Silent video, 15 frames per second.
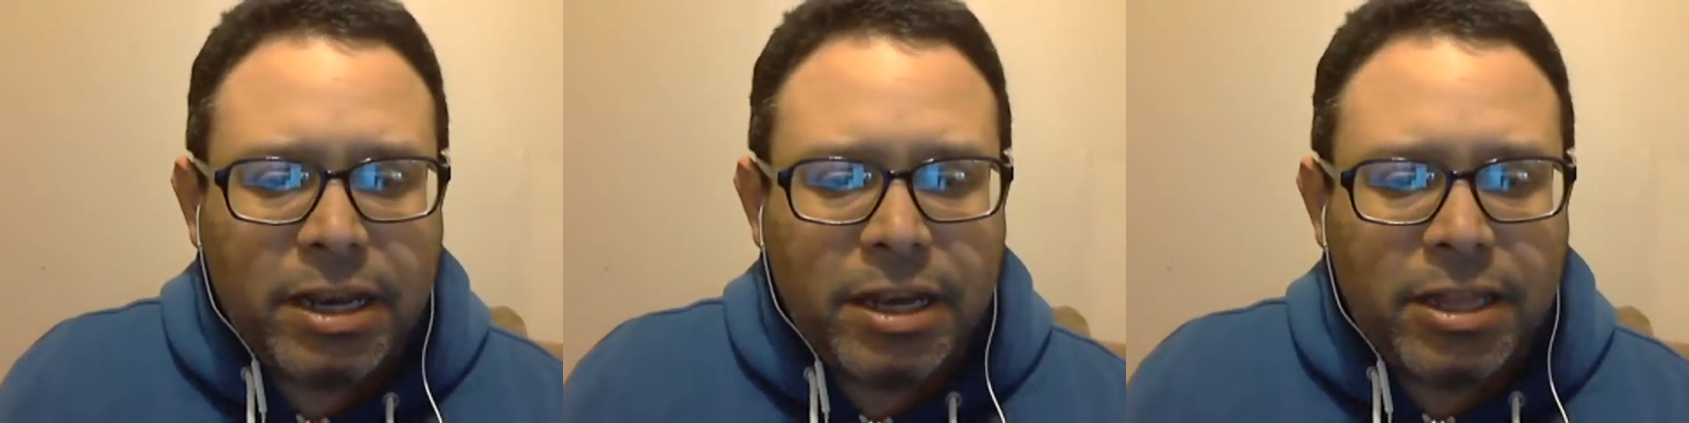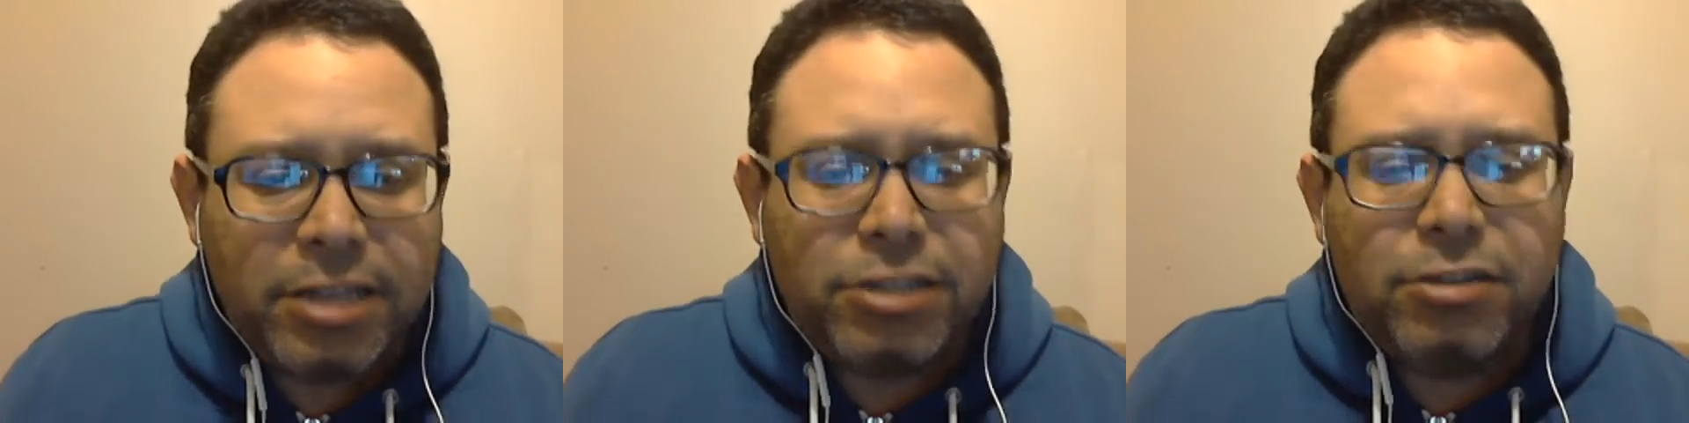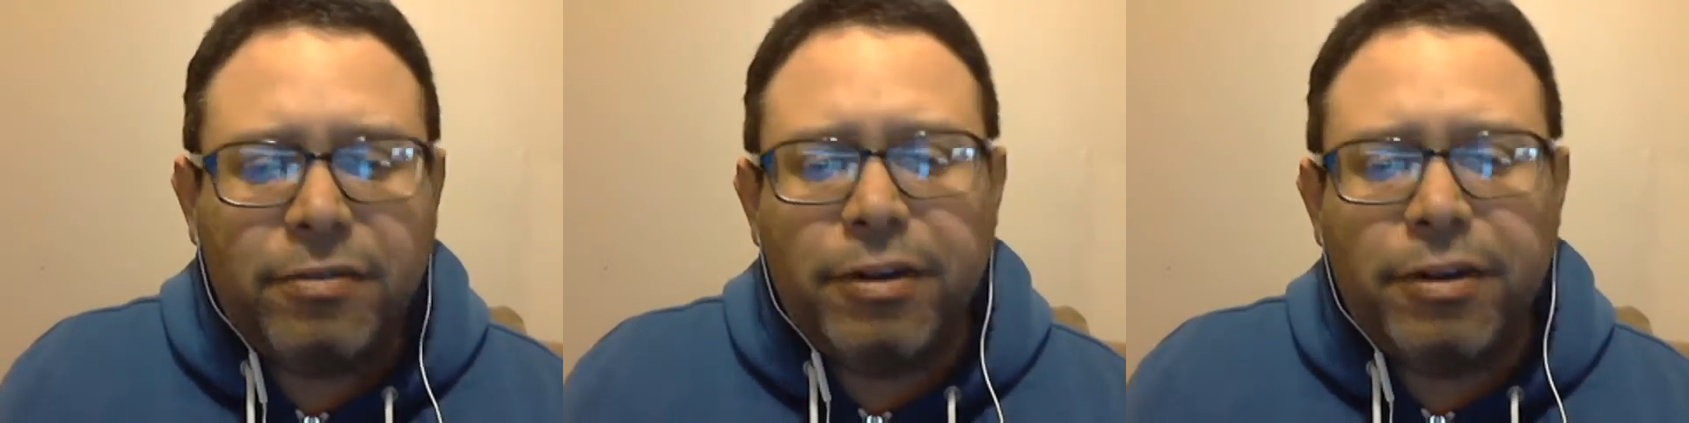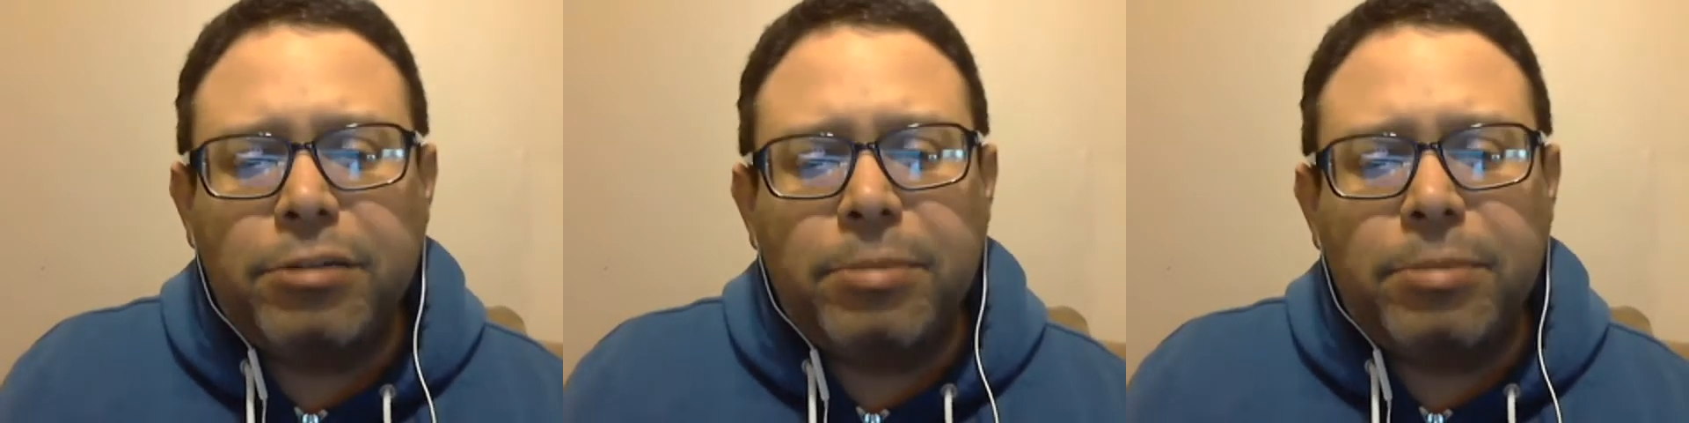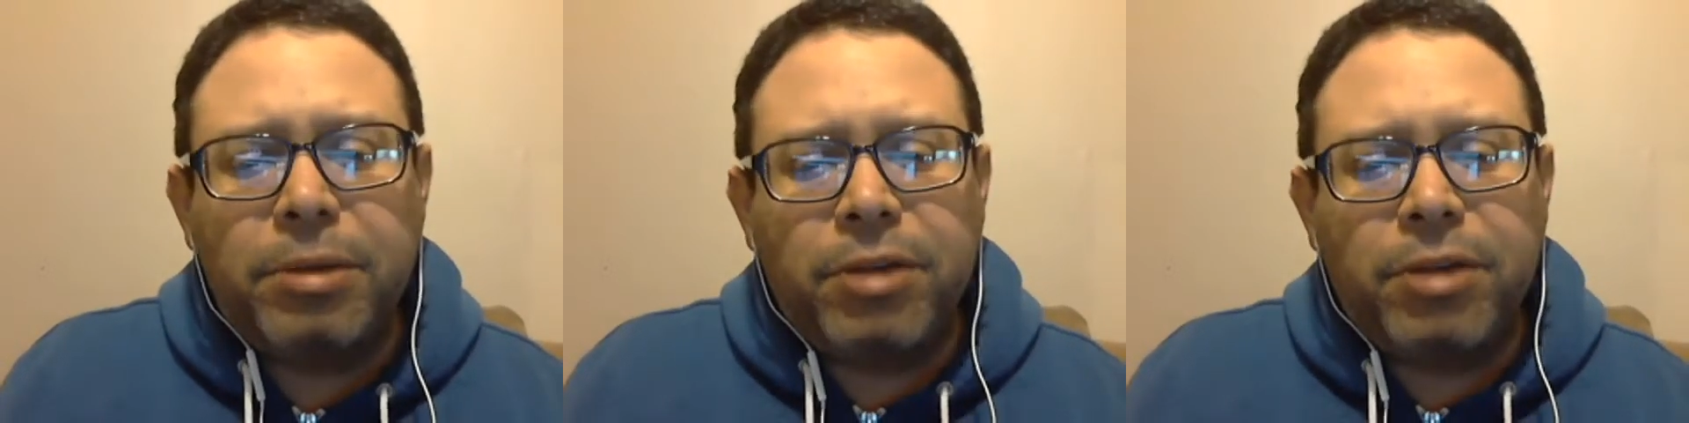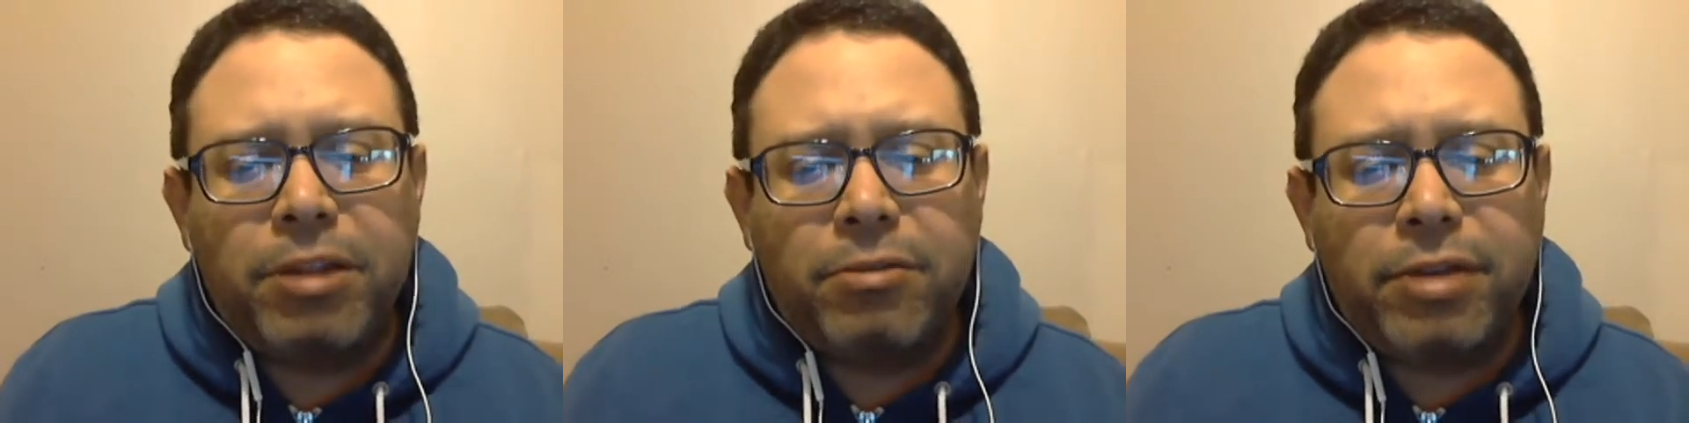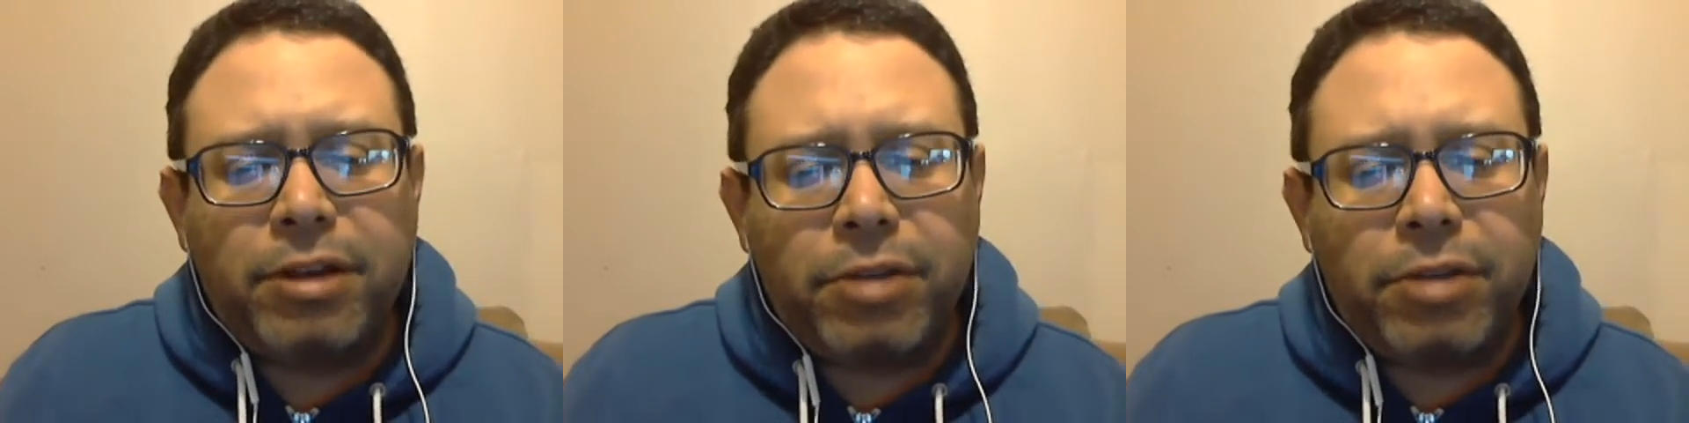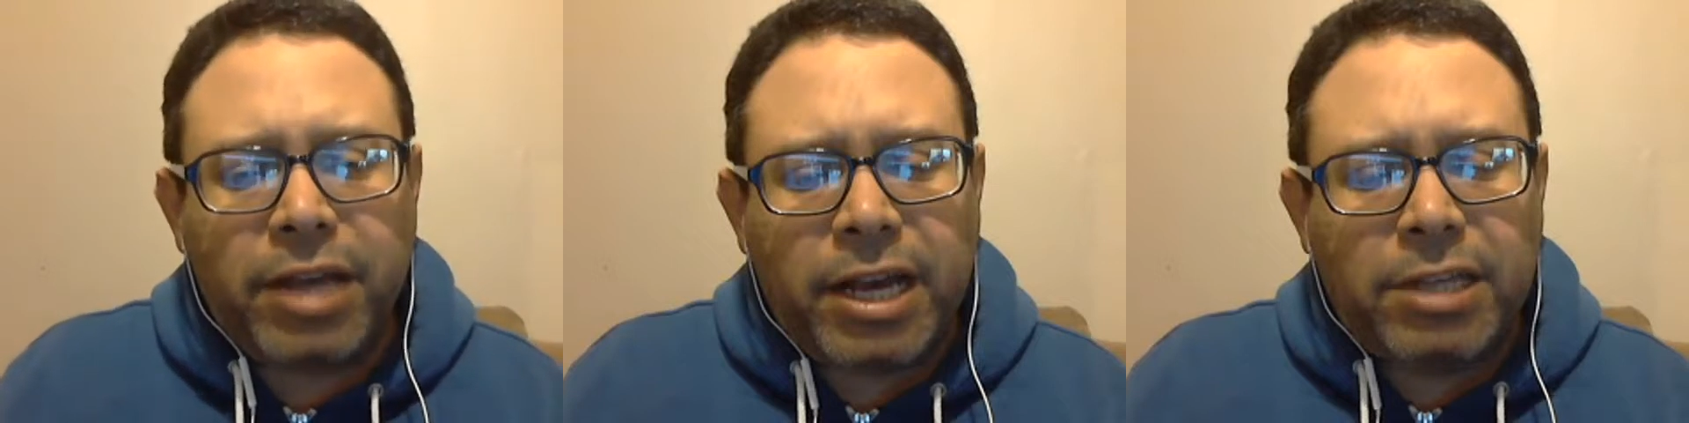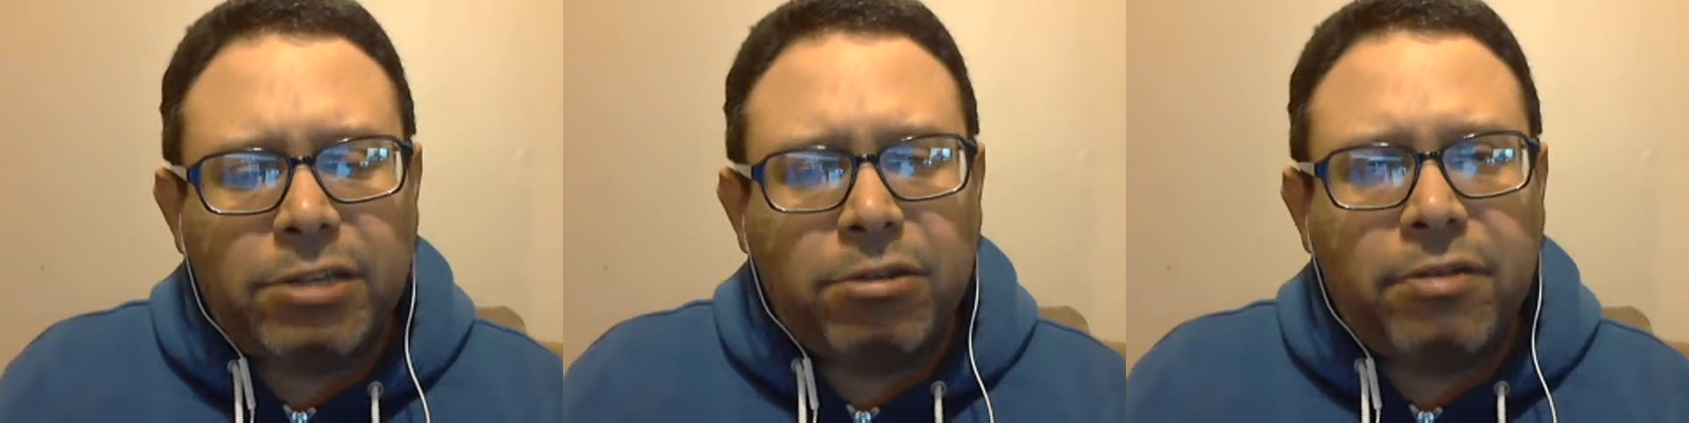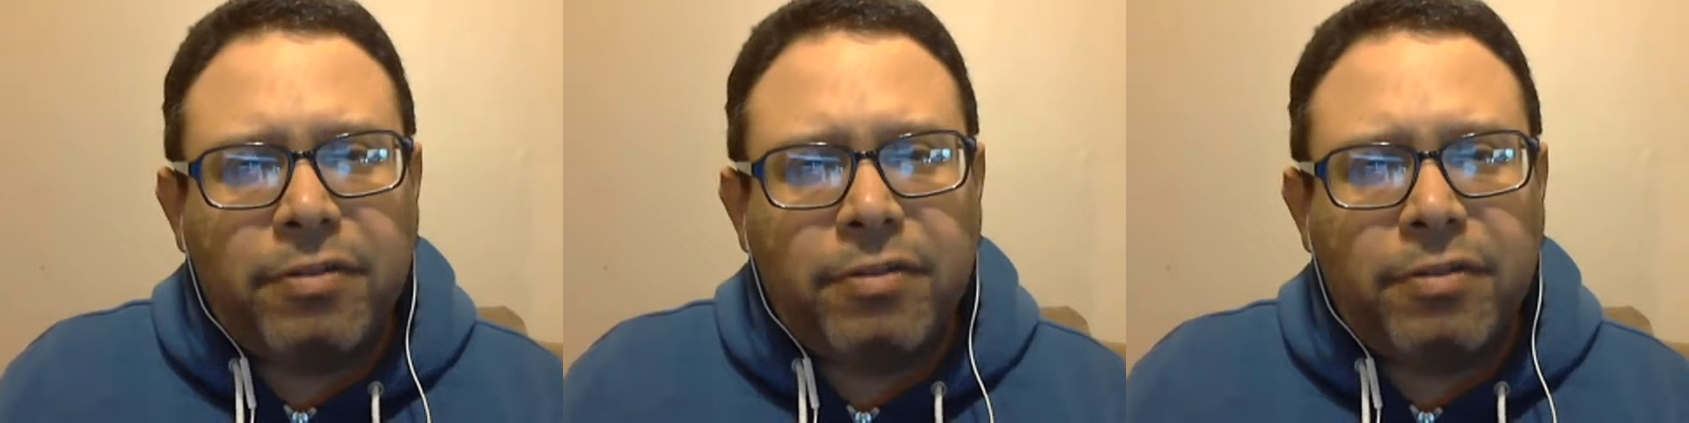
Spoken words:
This is your virtual big brother, Ray Collazo.